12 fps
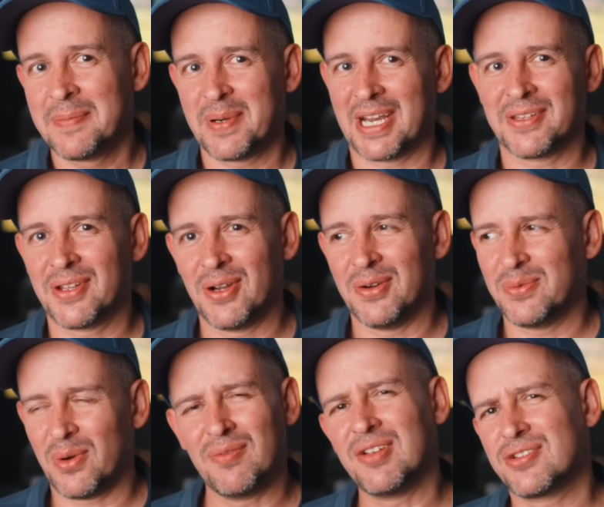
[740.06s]
but I don't know,
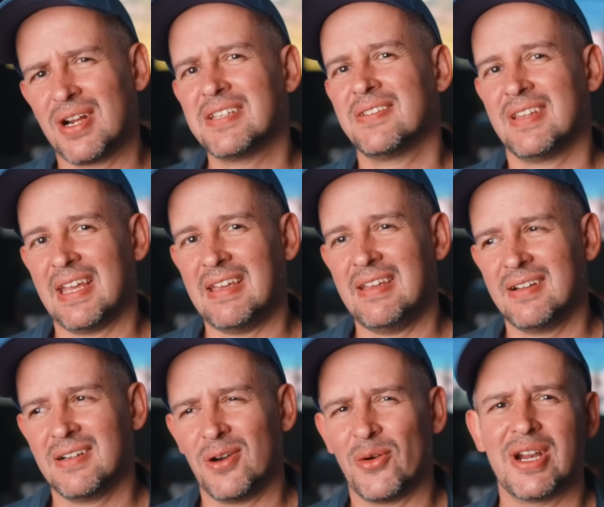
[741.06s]
what we tried today
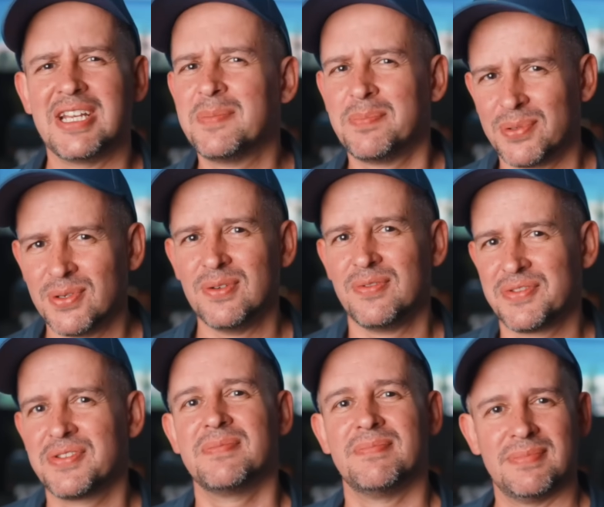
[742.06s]
here already
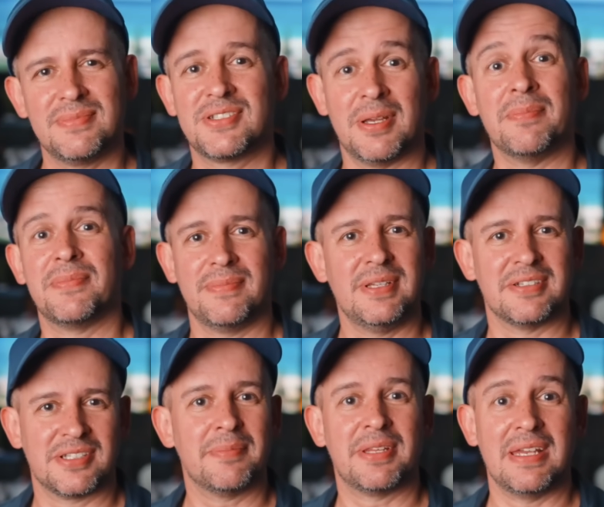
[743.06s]
proves
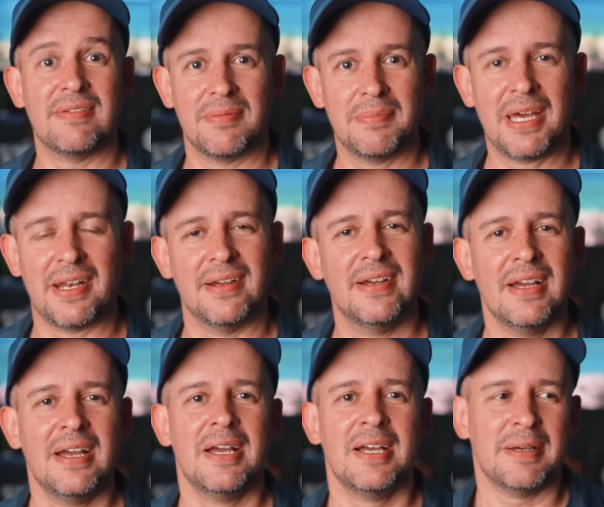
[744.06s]
something even better.
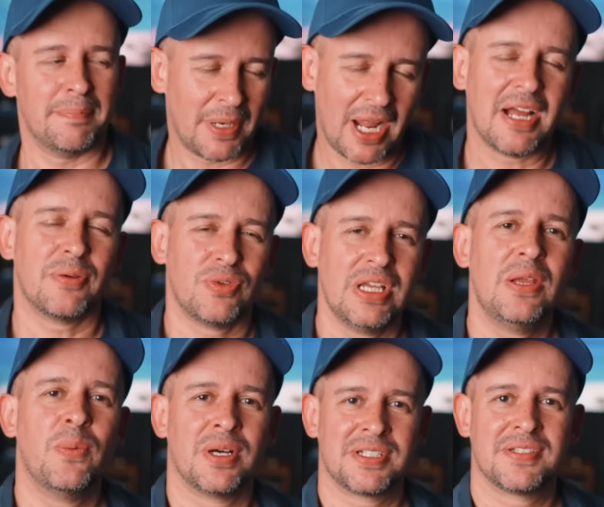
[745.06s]
But I really
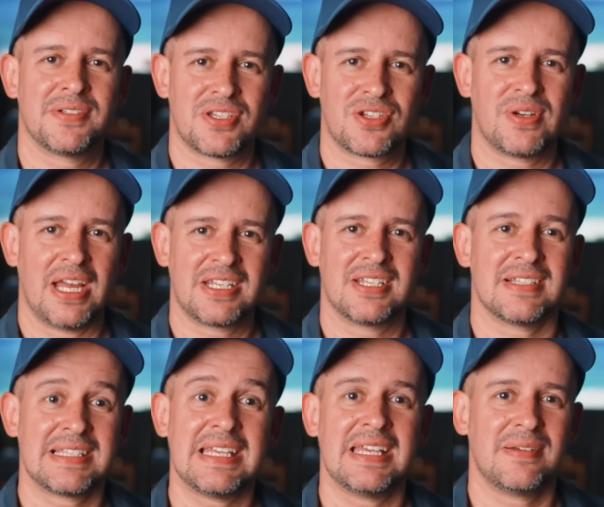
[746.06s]
wanted to stretch and
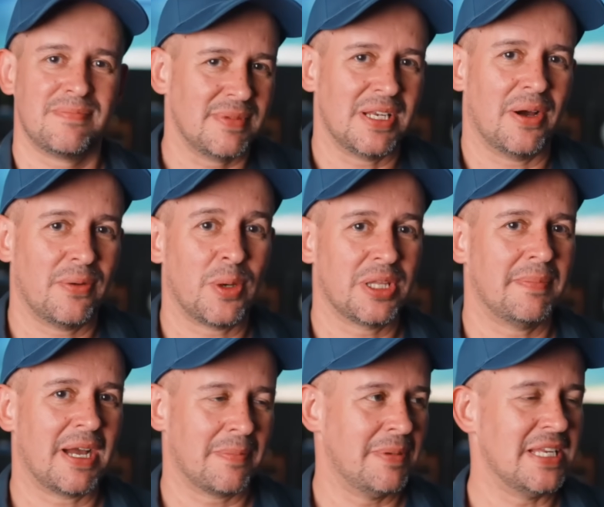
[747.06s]
see, what the
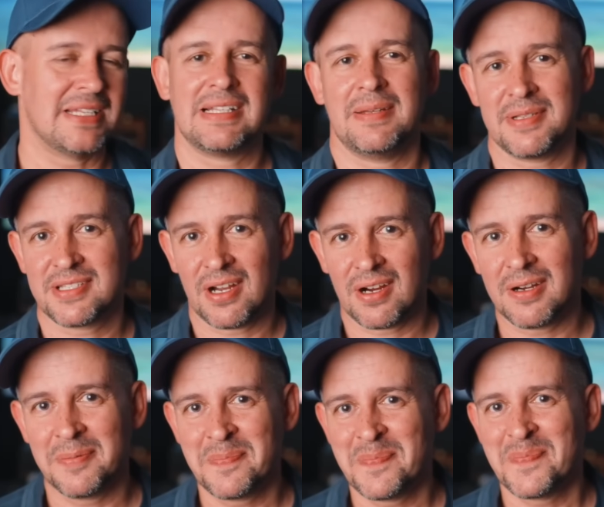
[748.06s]
Mac Mini's limits
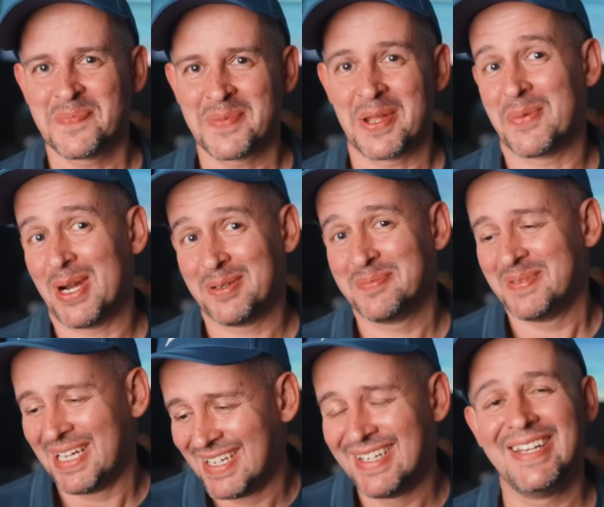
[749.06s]
are, and well,
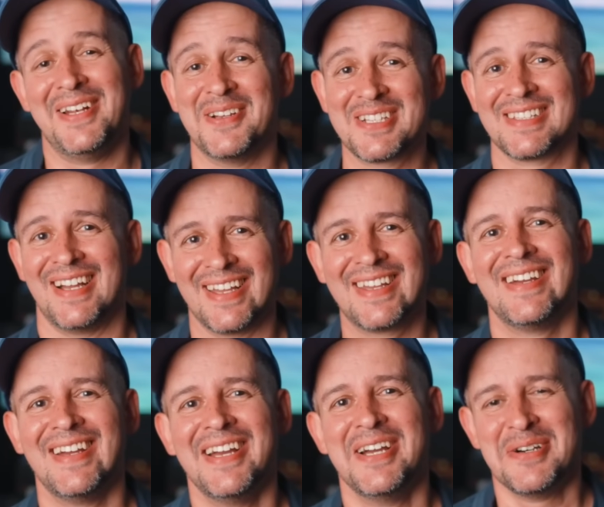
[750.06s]
it looks like
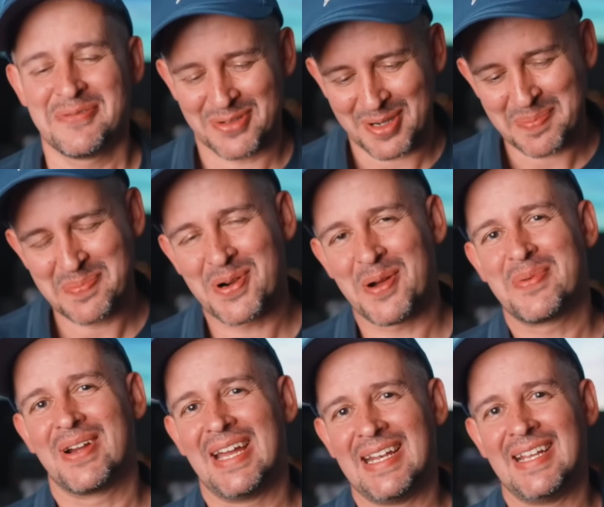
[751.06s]
for a
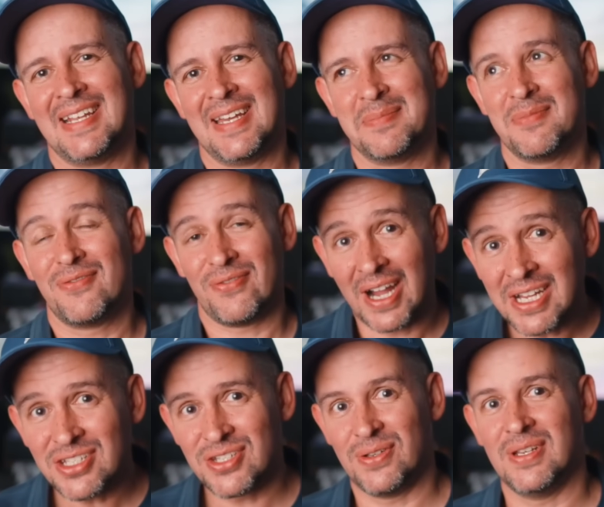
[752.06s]
proper LLM
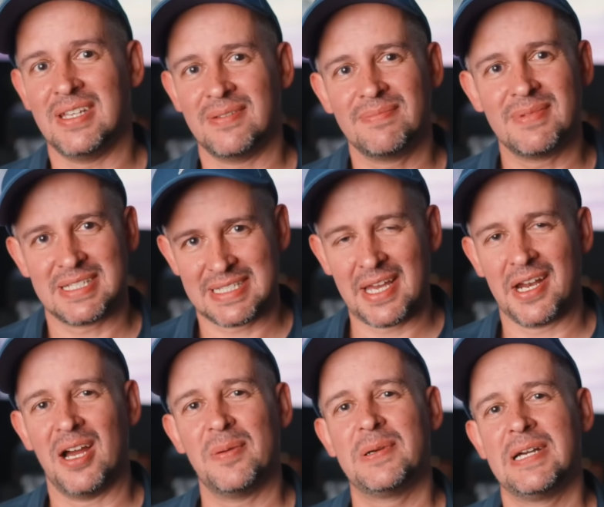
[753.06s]
fine-tuning
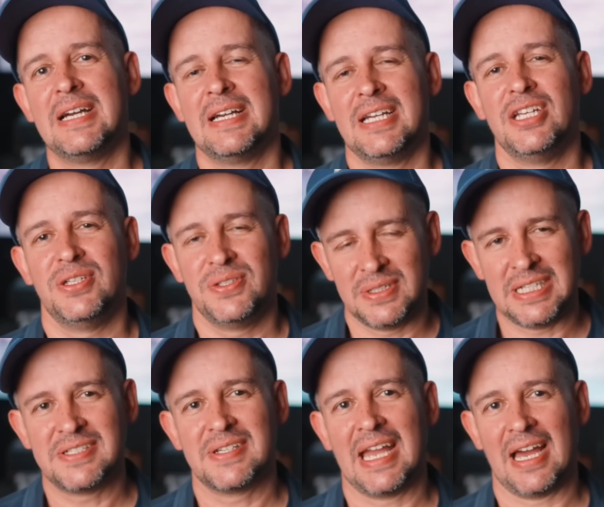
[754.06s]
setup, you do
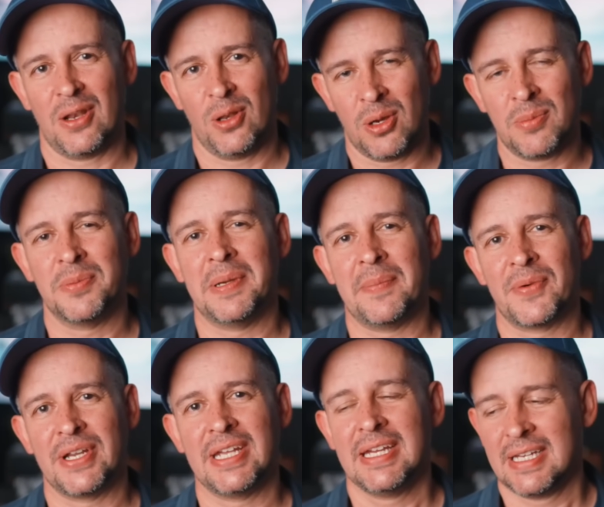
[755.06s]
need to get a lot more
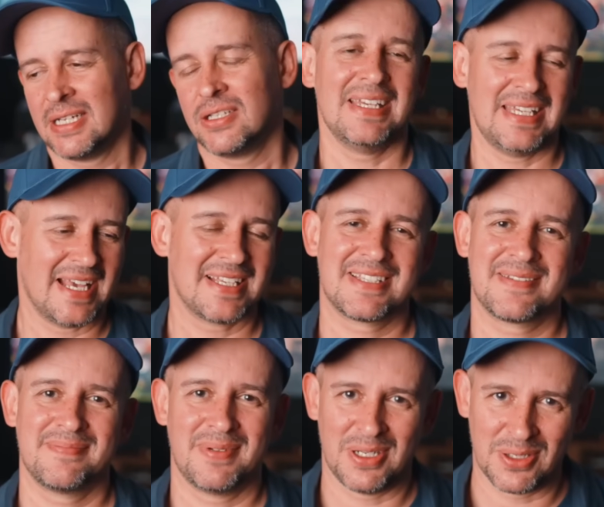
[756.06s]
memory. Yes,
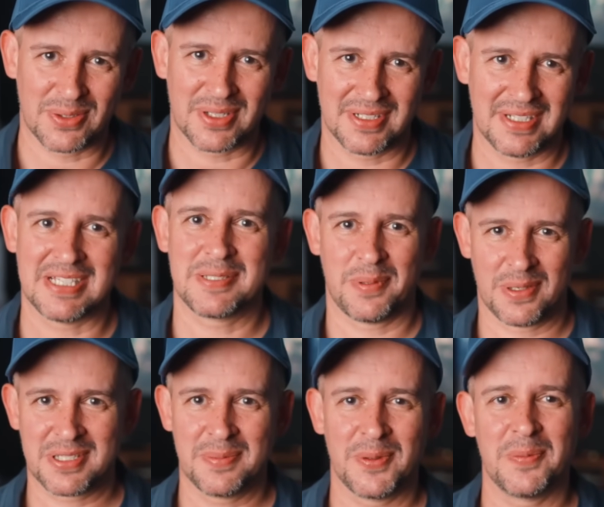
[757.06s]
LoRa is
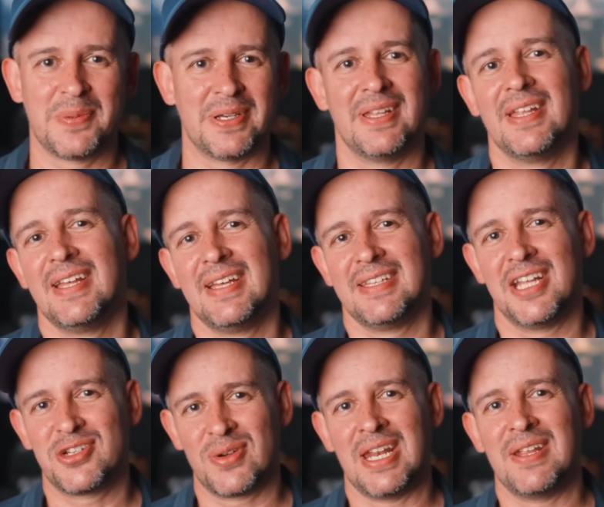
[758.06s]
possible, but the
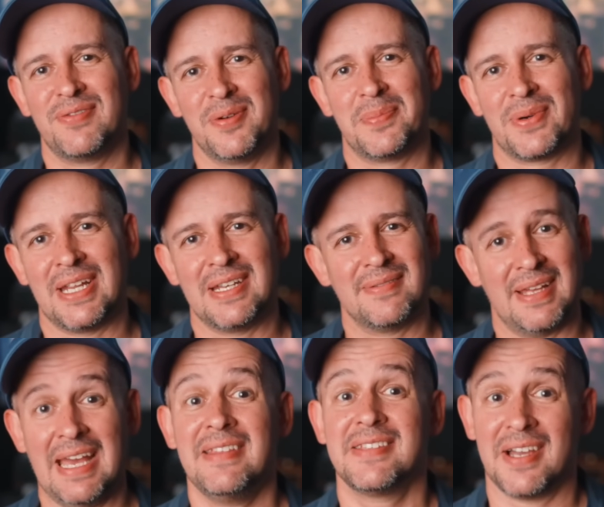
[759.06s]
training footprint and